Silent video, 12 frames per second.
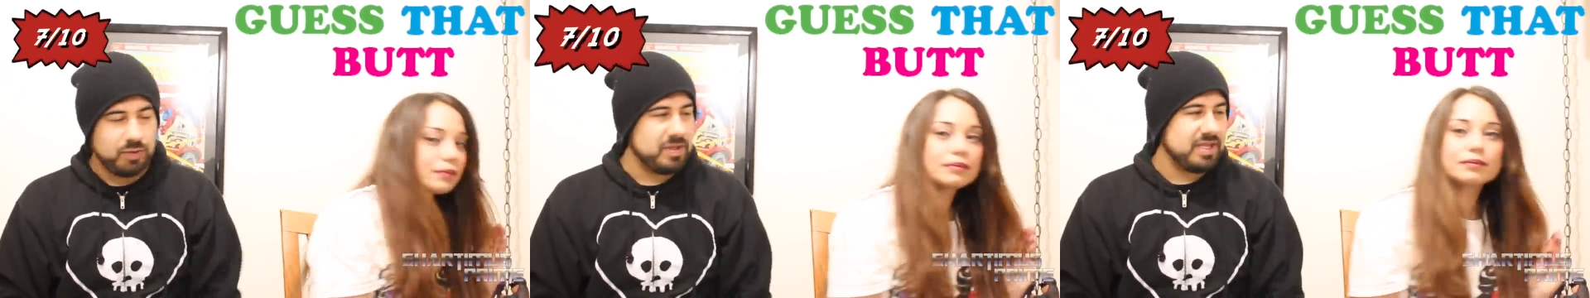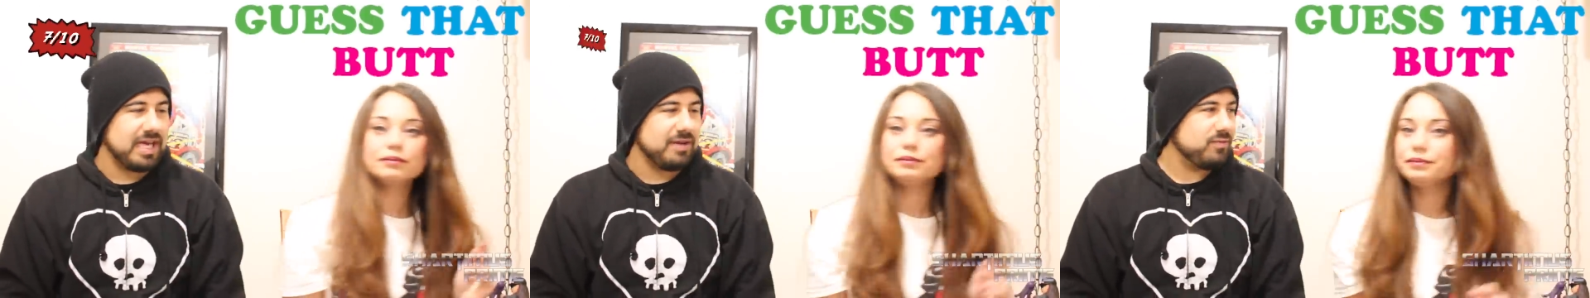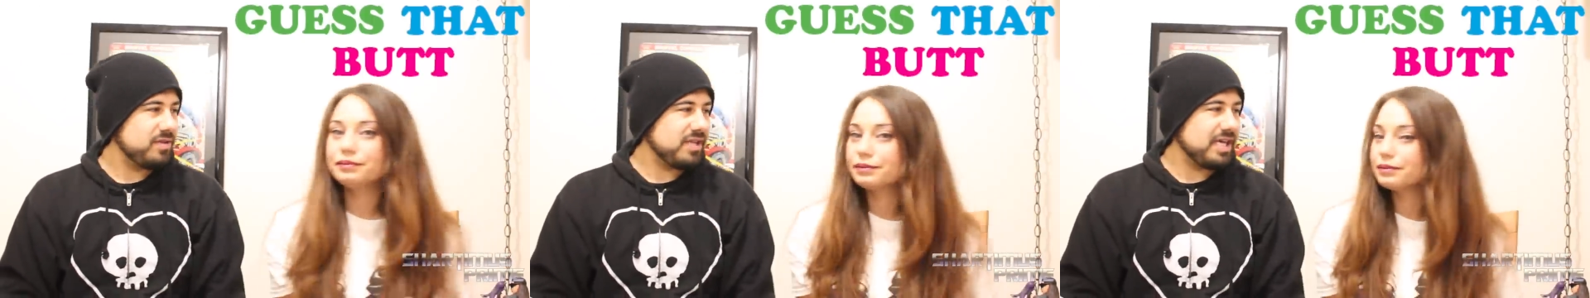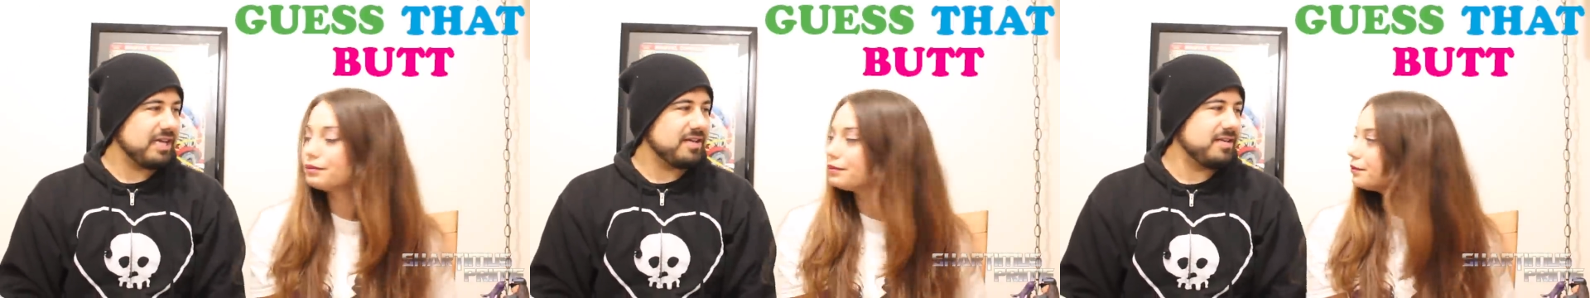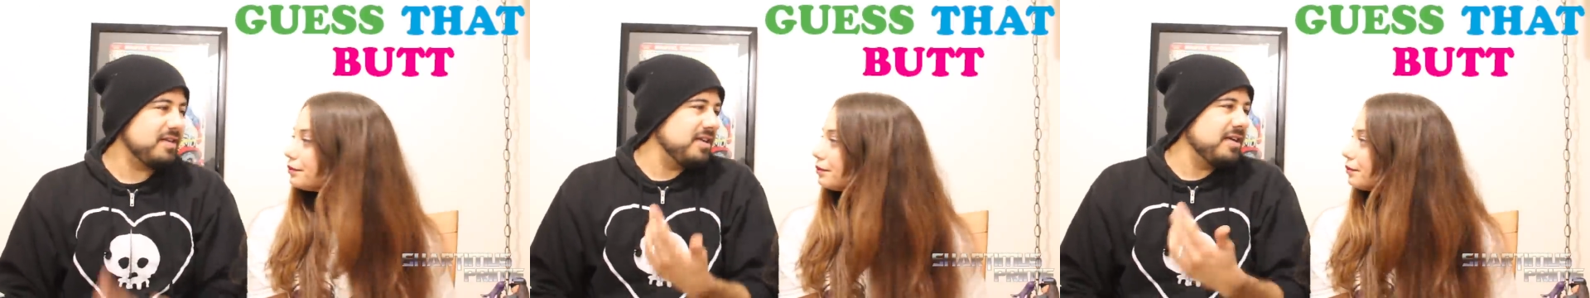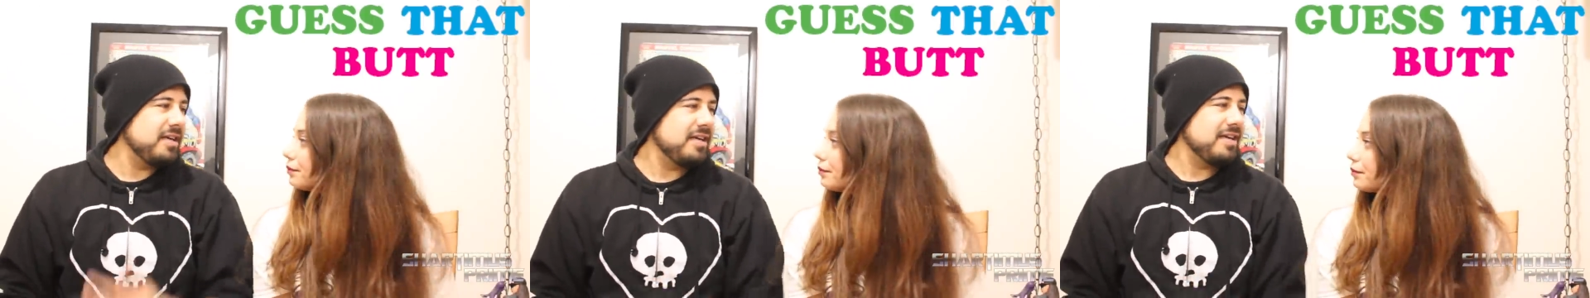Speaker 1: women that... that
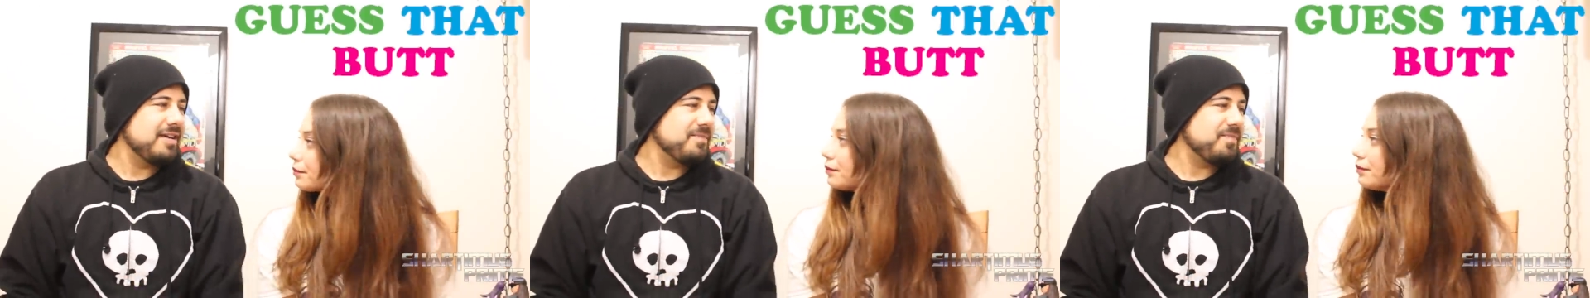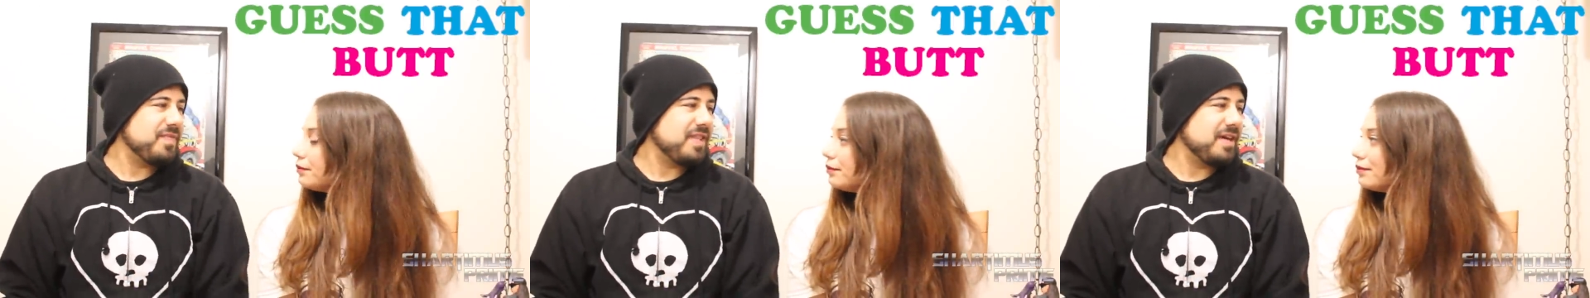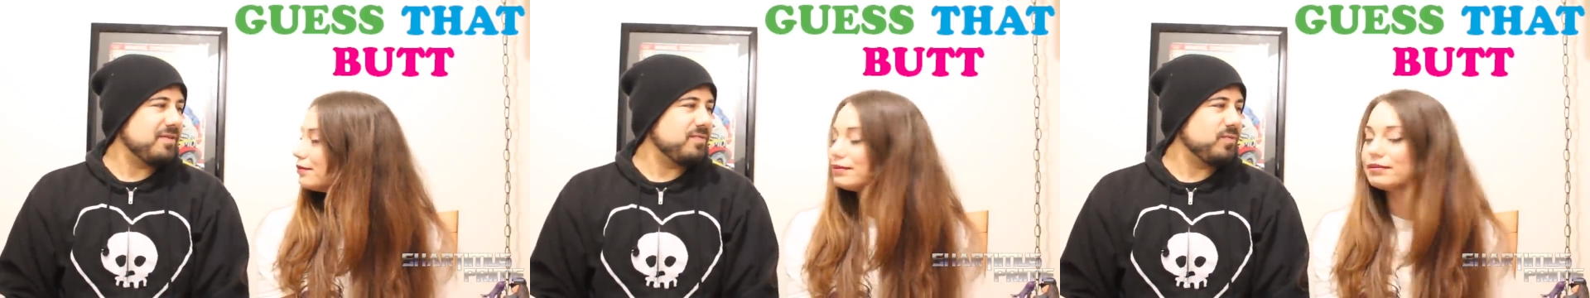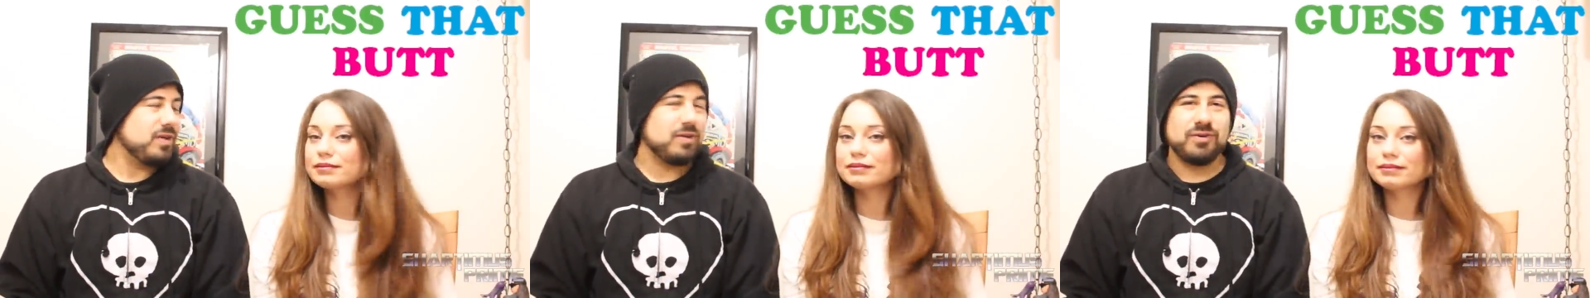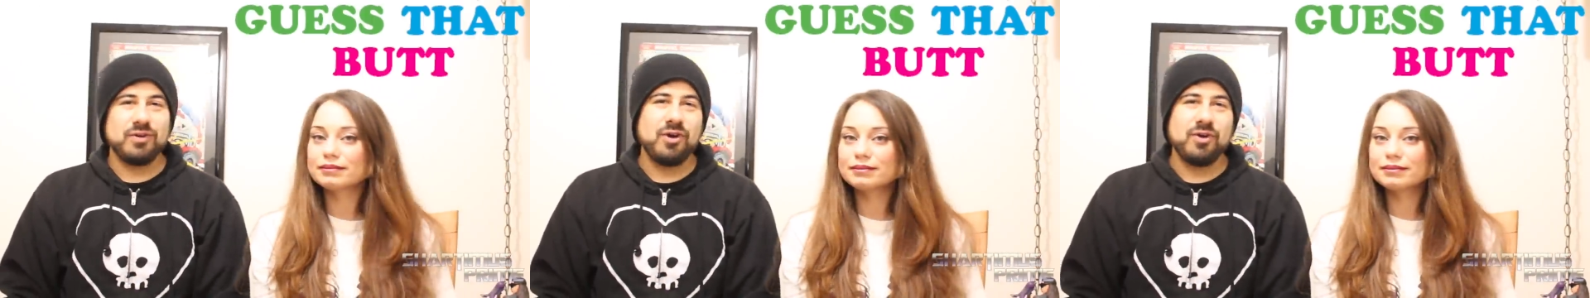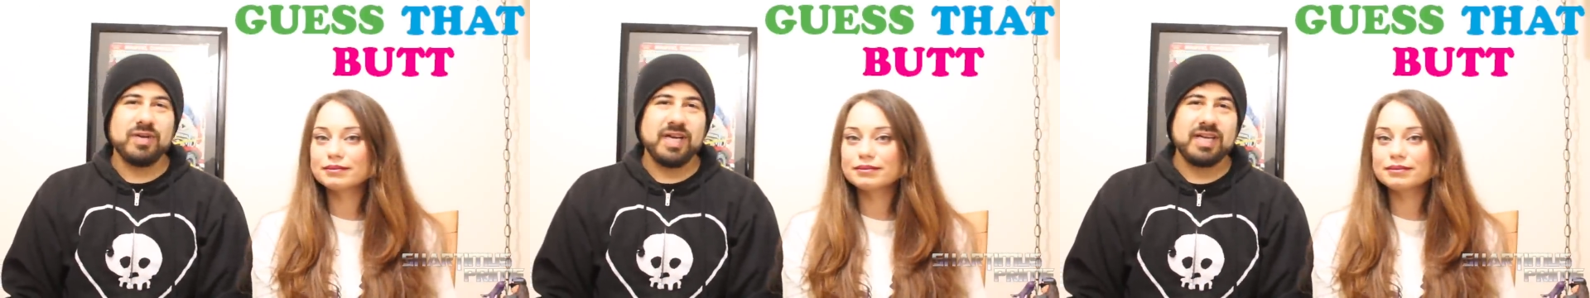that we don't
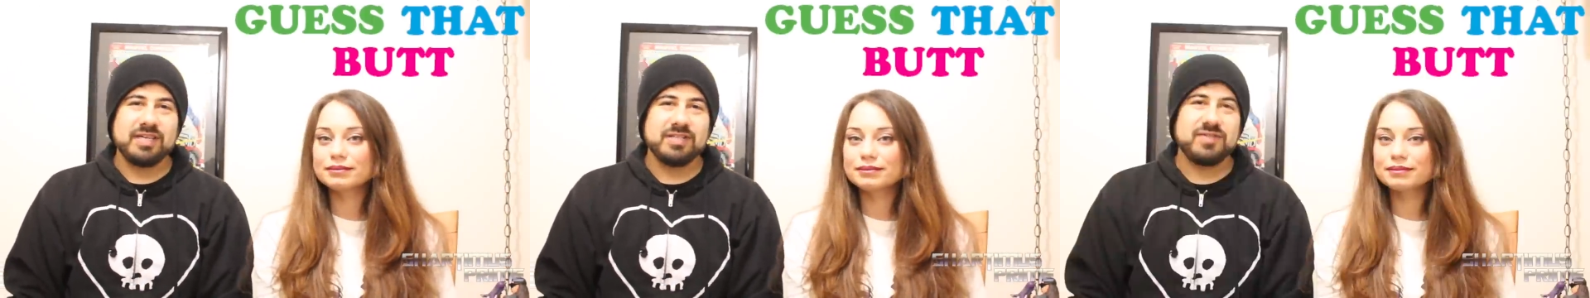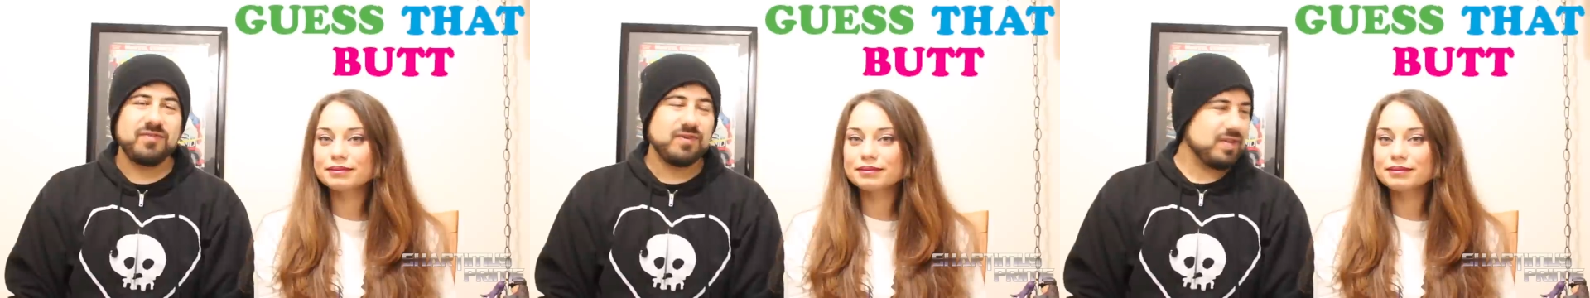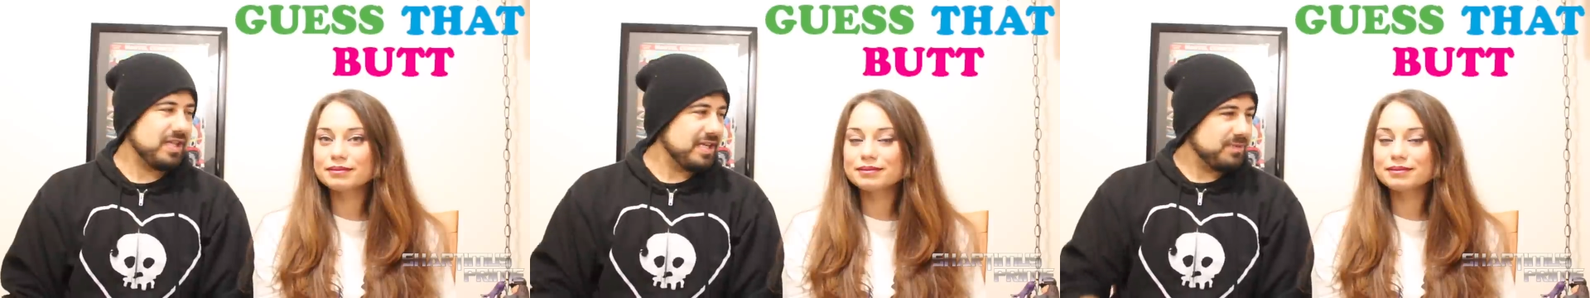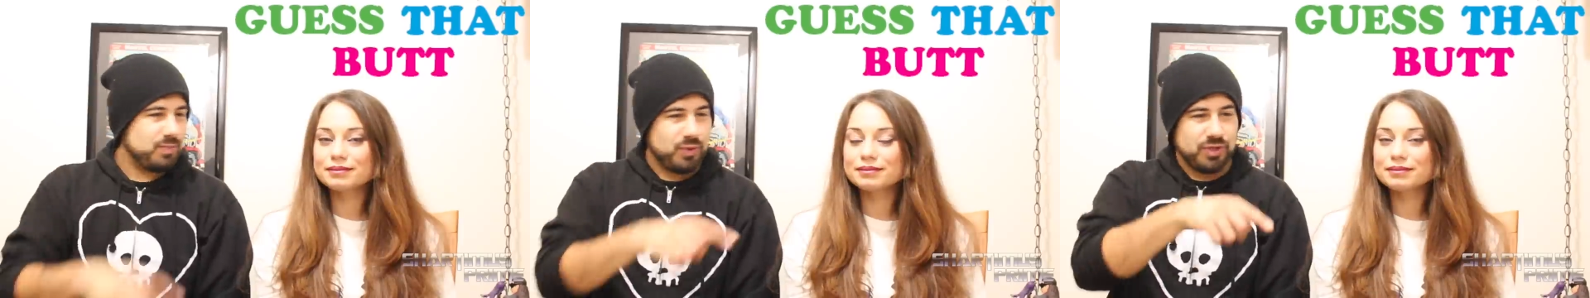know, and I could just feel it, and then